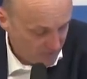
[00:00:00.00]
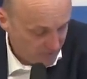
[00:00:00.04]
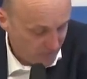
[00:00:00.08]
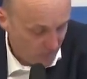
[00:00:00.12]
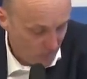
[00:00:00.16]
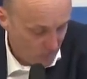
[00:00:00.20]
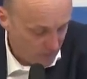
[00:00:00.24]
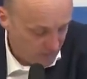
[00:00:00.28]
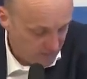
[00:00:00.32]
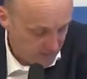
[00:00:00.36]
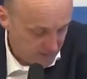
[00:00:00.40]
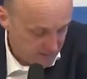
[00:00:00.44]

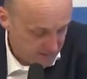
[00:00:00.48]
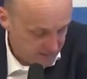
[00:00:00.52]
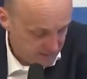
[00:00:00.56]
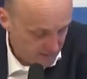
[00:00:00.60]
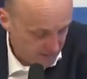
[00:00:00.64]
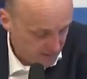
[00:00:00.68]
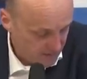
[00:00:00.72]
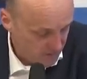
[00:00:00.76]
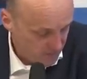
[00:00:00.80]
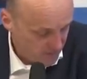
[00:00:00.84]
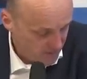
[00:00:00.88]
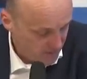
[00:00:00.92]
afford this,
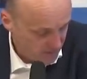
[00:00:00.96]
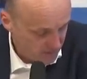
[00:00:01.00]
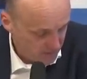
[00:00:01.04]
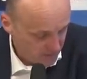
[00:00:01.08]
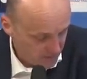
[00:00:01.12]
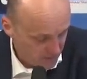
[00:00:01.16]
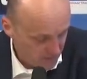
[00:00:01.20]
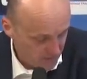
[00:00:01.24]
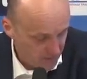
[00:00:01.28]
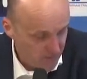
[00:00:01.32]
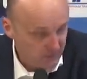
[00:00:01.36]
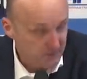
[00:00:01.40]
I agree, you
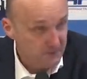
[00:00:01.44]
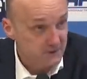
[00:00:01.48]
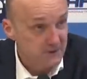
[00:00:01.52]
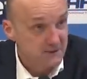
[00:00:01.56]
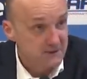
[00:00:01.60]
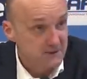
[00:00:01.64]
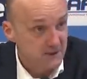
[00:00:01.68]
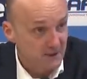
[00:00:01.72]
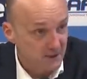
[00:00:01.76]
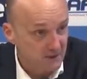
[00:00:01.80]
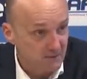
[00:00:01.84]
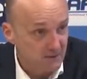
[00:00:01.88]
know, on
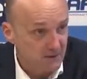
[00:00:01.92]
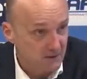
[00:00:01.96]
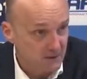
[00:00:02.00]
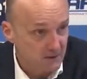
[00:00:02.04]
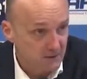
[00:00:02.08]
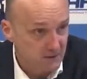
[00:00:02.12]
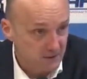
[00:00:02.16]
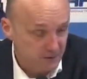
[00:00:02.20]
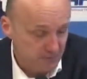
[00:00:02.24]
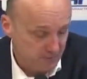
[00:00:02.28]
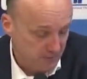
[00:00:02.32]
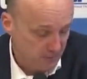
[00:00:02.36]
this level.
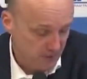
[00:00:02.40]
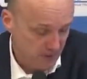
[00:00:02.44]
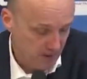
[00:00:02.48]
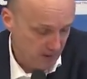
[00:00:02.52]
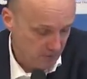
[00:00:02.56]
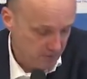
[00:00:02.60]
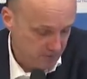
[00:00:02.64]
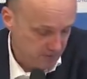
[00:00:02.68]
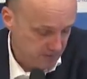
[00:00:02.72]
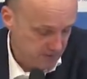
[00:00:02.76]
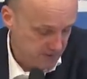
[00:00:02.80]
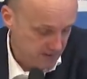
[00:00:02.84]
If you
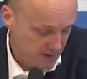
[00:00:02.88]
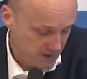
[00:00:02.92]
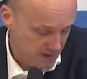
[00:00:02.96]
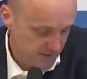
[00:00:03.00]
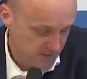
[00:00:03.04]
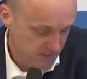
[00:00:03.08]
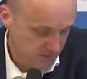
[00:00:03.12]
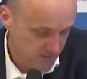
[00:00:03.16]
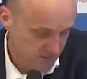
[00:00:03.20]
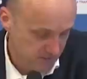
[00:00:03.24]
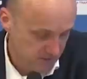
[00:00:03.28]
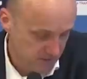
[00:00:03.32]
have this
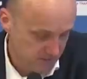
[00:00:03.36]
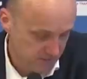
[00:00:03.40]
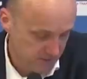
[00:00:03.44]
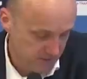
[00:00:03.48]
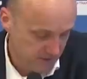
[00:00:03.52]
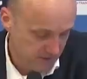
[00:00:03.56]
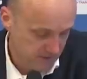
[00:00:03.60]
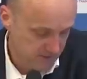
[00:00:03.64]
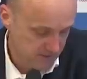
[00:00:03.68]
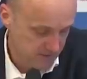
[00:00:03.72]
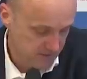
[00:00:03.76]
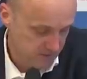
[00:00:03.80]
kind of
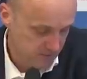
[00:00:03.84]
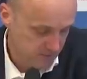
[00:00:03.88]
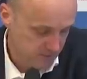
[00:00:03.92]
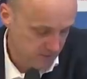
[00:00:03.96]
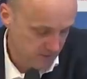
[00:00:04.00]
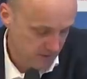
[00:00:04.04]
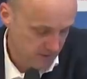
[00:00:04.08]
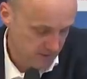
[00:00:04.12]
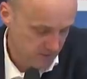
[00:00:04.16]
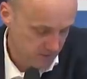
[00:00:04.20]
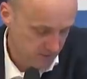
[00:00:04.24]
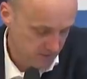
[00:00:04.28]
difference, you
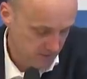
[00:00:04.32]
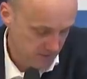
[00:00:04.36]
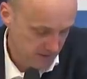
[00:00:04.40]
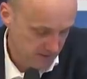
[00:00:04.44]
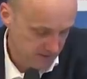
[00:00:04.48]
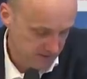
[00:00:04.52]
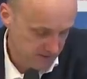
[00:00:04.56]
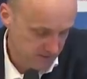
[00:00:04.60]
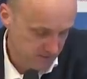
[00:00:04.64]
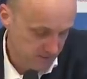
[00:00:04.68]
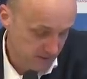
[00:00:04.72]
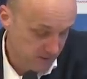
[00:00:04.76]
know, you
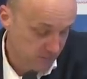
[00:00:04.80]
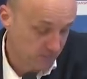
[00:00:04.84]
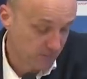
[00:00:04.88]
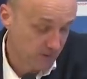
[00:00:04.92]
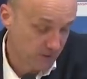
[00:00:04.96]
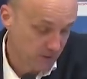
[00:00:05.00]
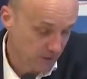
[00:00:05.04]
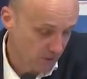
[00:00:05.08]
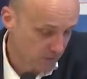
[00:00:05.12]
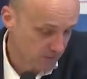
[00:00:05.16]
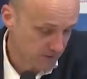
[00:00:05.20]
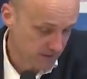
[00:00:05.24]
must. But we
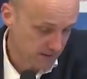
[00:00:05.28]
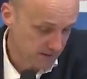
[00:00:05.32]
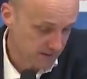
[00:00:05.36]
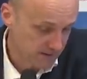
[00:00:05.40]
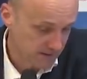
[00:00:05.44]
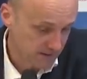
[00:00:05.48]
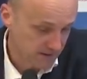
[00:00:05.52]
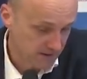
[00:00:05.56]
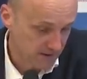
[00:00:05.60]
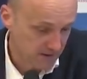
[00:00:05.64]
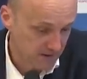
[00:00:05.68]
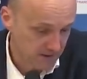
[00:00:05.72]
know that
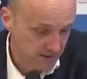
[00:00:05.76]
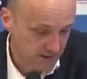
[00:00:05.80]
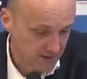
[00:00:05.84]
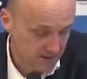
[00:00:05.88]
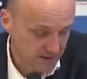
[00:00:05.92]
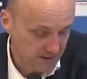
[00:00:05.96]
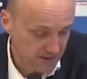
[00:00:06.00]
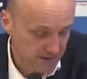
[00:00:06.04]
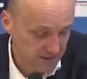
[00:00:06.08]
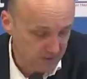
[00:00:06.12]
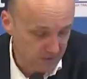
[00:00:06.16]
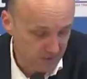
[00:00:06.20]

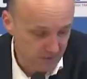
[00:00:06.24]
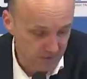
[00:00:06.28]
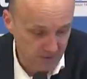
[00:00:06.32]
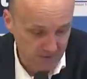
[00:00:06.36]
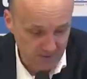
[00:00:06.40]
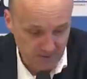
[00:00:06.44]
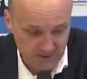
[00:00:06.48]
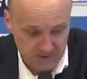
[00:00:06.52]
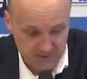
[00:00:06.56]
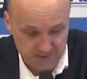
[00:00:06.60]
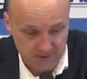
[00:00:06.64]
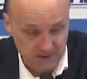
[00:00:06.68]
uh,
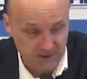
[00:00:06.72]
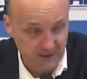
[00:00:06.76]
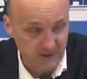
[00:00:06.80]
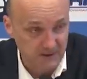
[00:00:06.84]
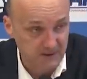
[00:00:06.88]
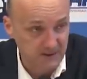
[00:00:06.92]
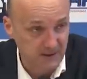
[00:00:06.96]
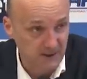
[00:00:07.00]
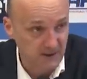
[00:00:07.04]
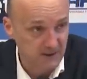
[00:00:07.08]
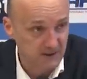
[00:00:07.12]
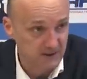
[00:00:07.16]
Jonava is very
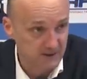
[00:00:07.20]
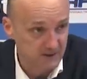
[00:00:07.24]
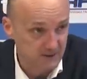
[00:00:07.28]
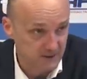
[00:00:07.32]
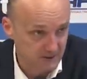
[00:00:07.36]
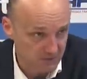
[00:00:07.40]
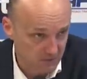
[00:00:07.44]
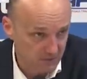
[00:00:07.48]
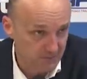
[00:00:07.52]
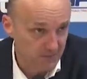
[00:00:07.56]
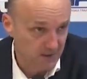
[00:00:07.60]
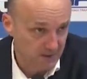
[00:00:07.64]

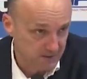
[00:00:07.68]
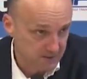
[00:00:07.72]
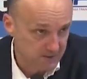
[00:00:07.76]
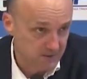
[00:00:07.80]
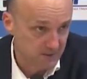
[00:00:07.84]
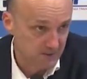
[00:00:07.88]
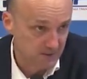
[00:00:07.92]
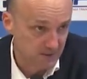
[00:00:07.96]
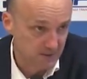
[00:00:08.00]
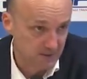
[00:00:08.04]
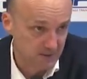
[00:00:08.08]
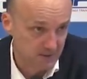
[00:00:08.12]
talented
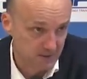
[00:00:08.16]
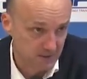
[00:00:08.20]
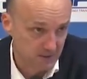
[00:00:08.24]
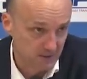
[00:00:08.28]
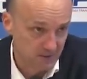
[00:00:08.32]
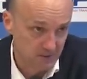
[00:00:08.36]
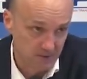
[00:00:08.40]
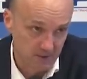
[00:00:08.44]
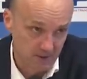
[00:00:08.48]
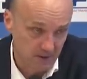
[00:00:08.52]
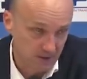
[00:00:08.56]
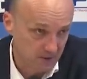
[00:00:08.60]
offensively, you
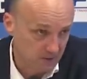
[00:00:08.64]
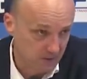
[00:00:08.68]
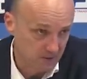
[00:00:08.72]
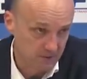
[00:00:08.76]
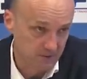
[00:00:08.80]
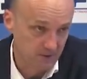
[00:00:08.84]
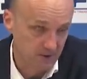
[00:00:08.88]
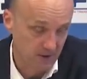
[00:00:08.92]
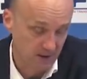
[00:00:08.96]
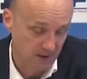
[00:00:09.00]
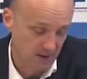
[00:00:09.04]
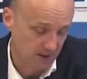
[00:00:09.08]
know, you
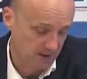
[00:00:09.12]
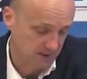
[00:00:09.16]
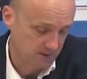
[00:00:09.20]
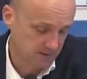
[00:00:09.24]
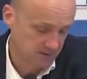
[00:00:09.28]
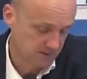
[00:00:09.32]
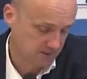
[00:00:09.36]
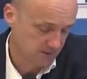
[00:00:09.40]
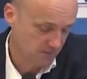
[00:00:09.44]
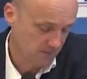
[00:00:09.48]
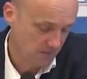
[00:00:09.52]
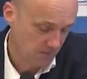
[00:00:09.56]
cannot
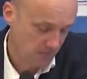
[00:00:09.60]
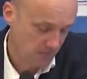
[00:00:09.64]
relax.